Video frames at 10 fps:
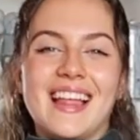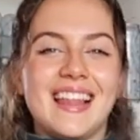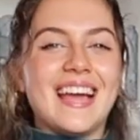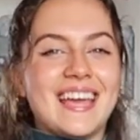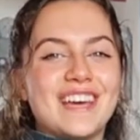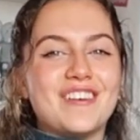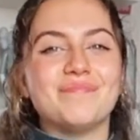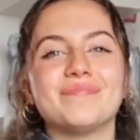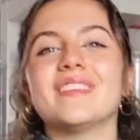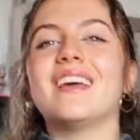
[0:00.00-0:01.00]
Like
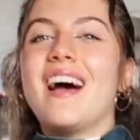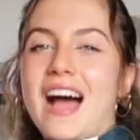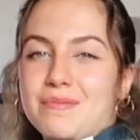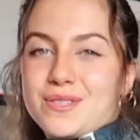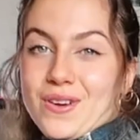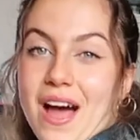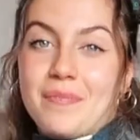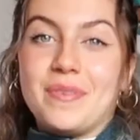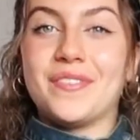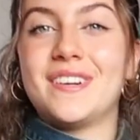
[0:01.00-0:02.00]
it. I'm so
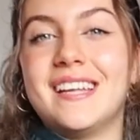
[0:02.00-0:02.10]
happy for